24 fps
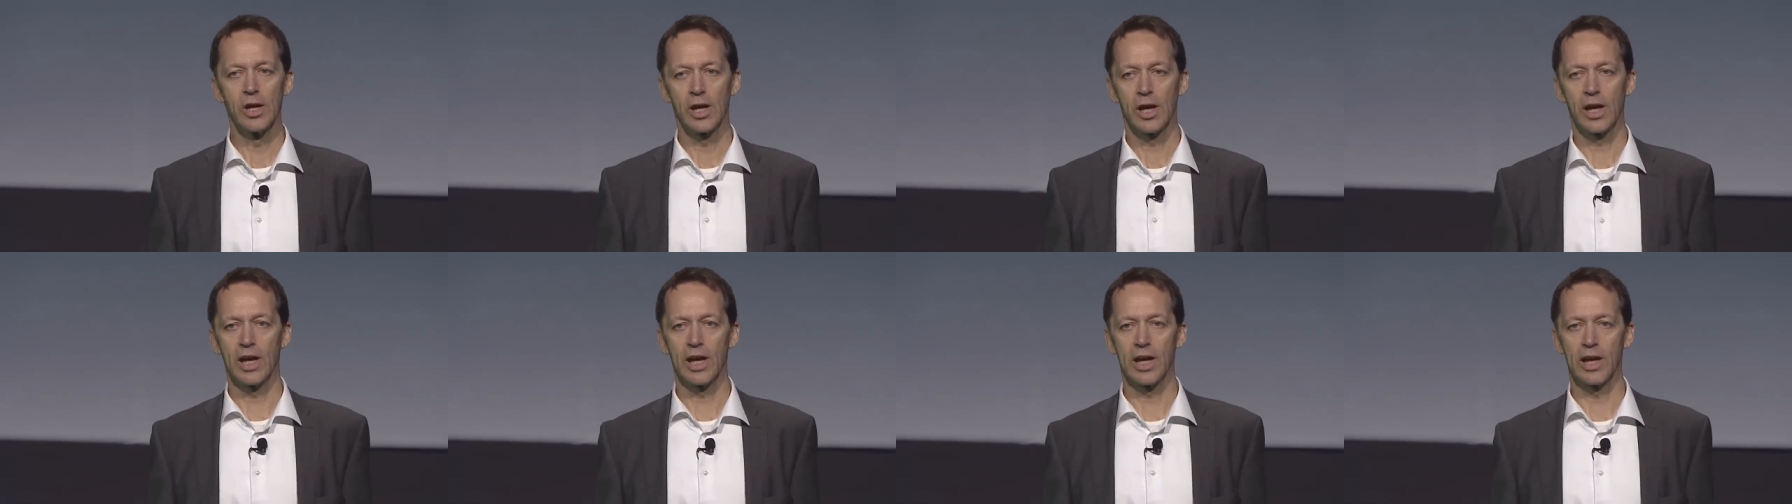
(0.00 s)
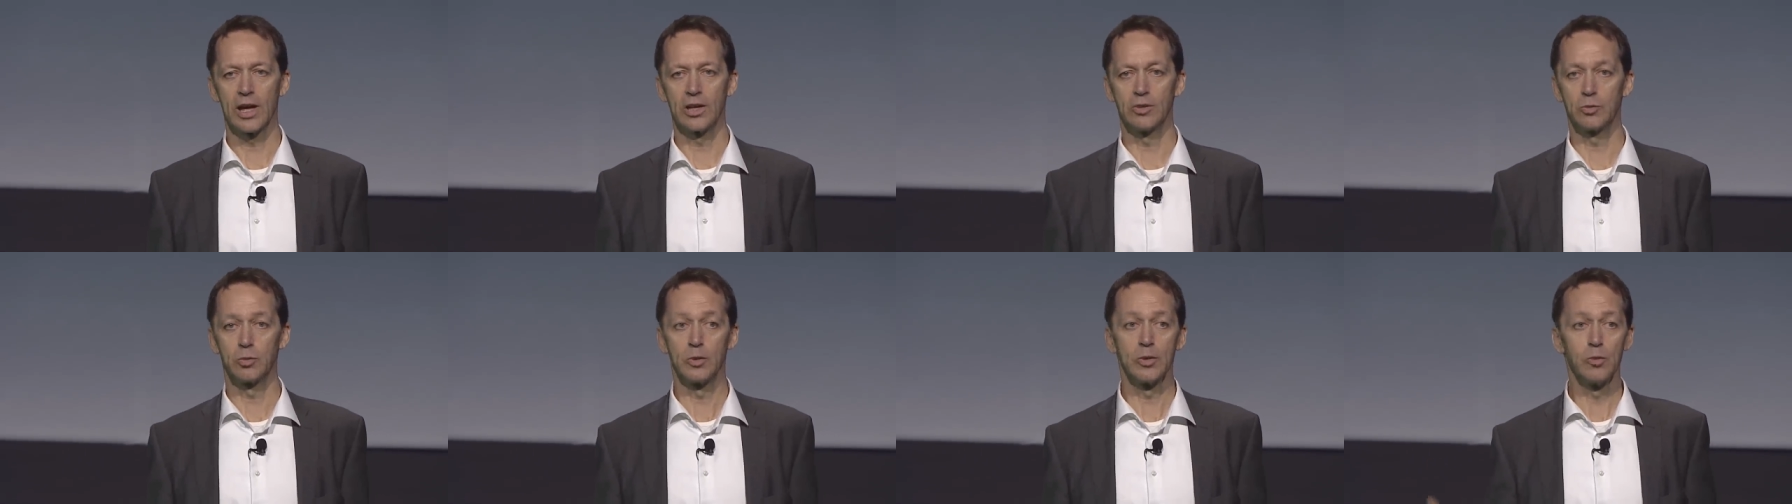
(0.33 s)

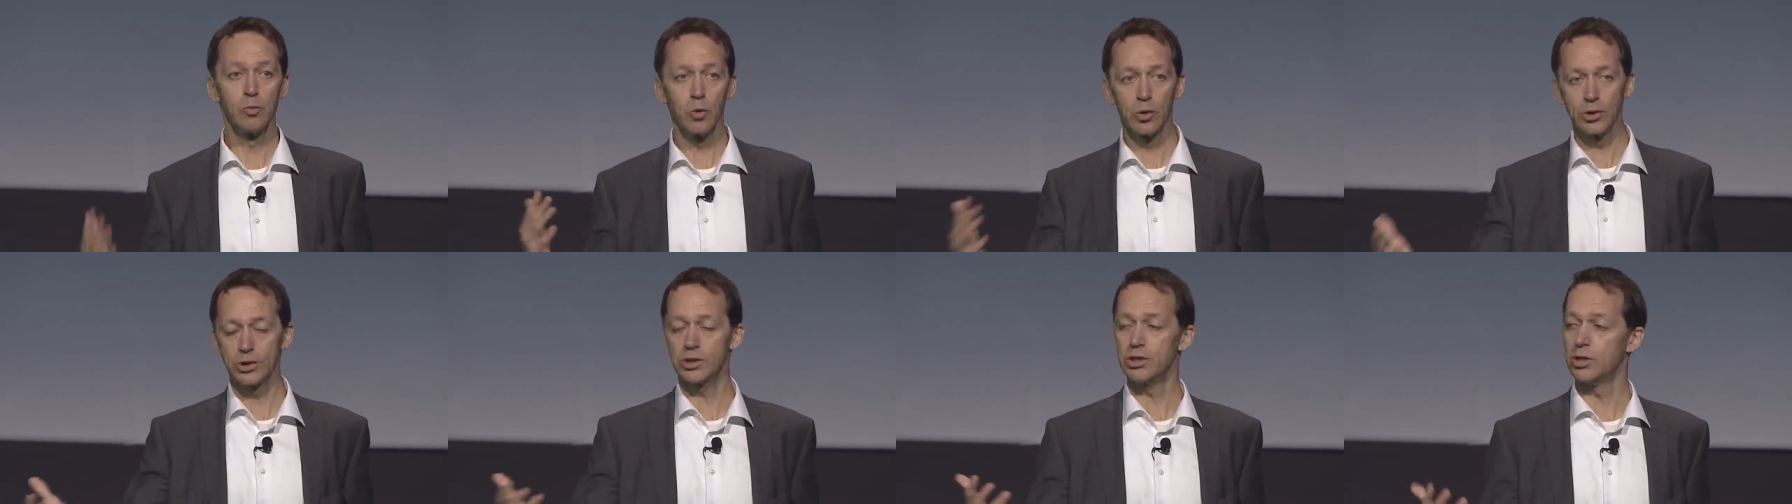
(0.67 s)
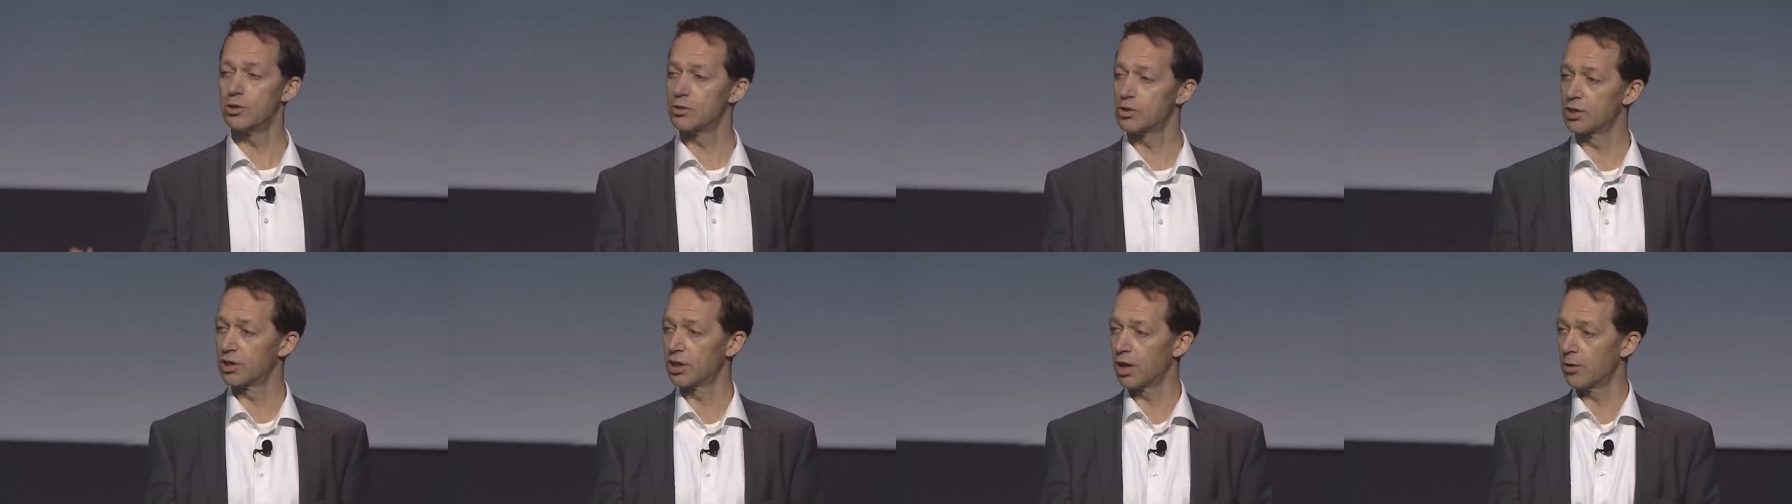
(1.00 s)
and we want you
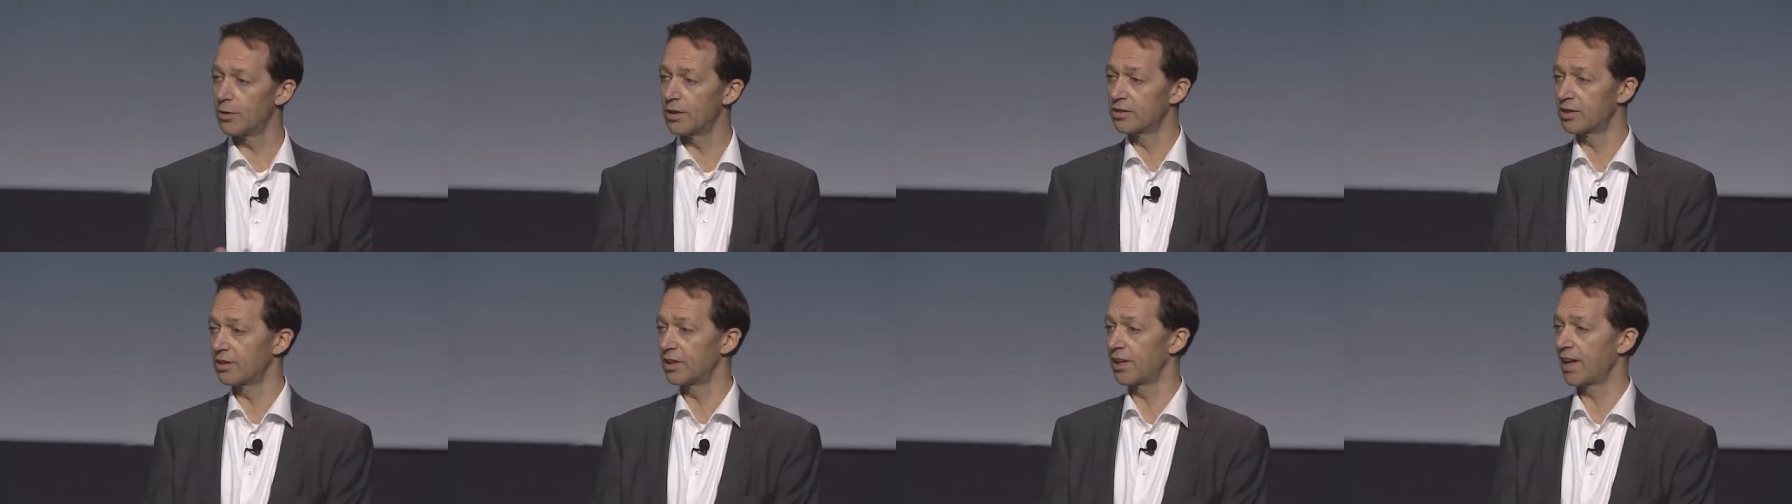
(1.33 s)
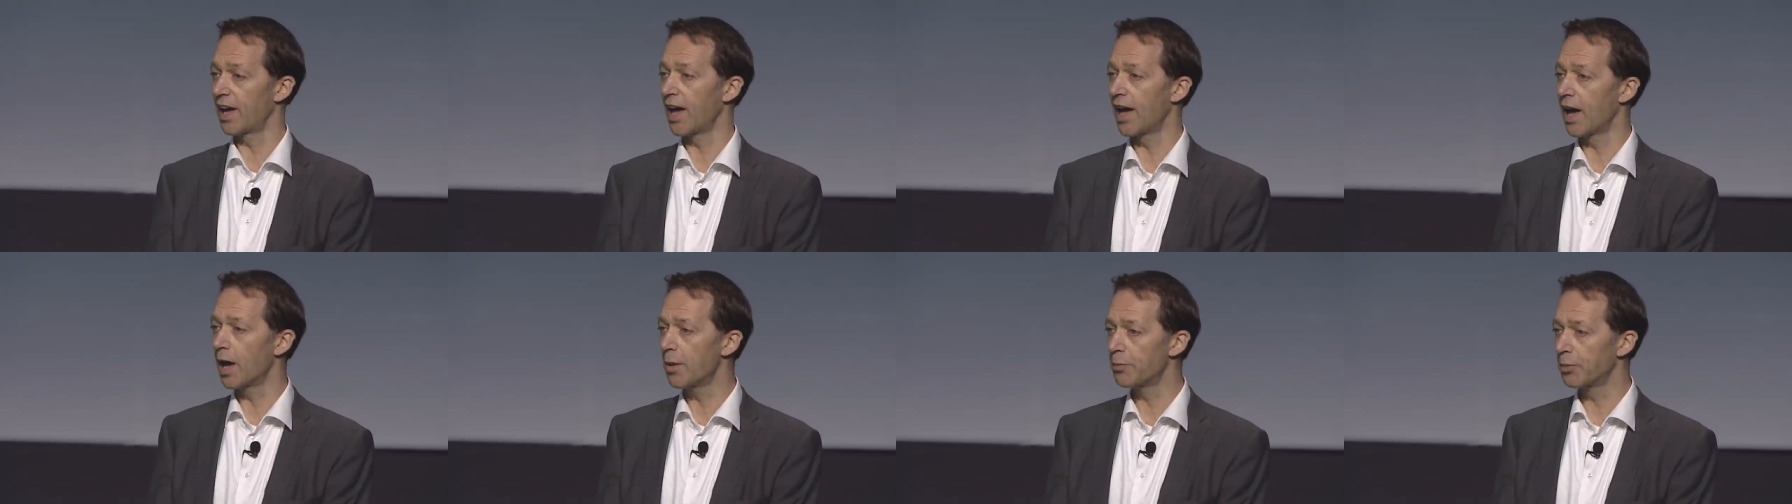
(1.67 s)
to go into the
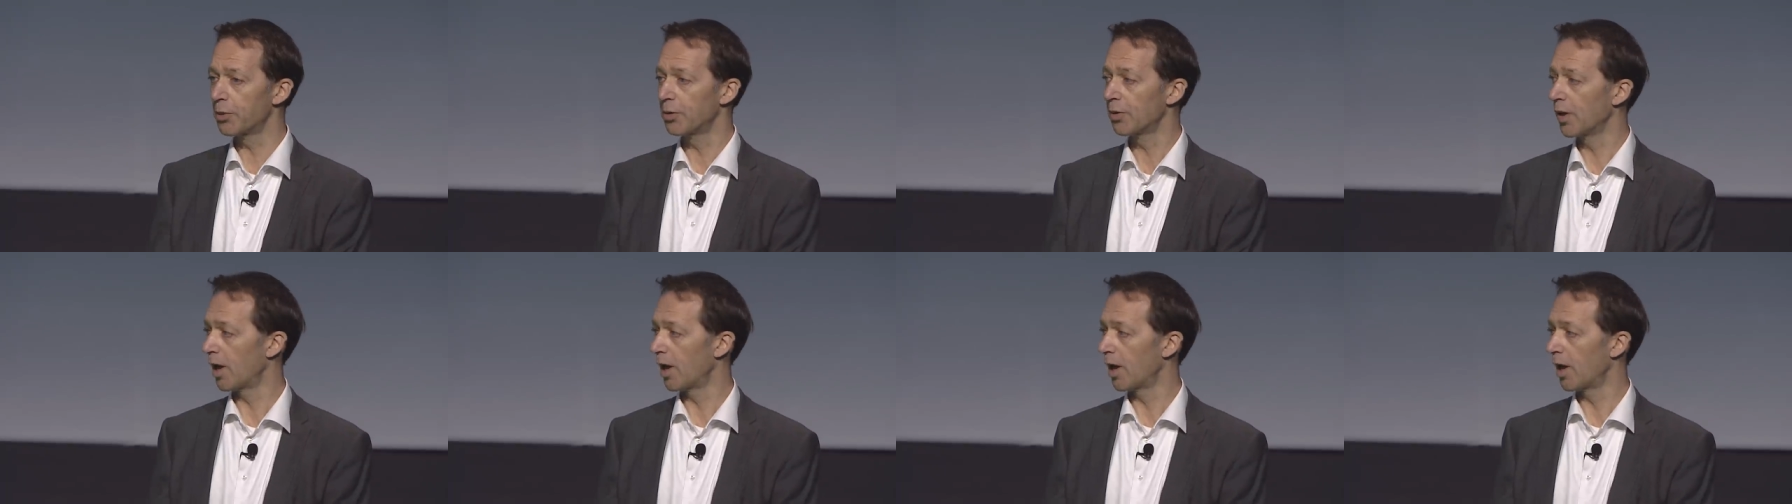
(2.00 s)
app.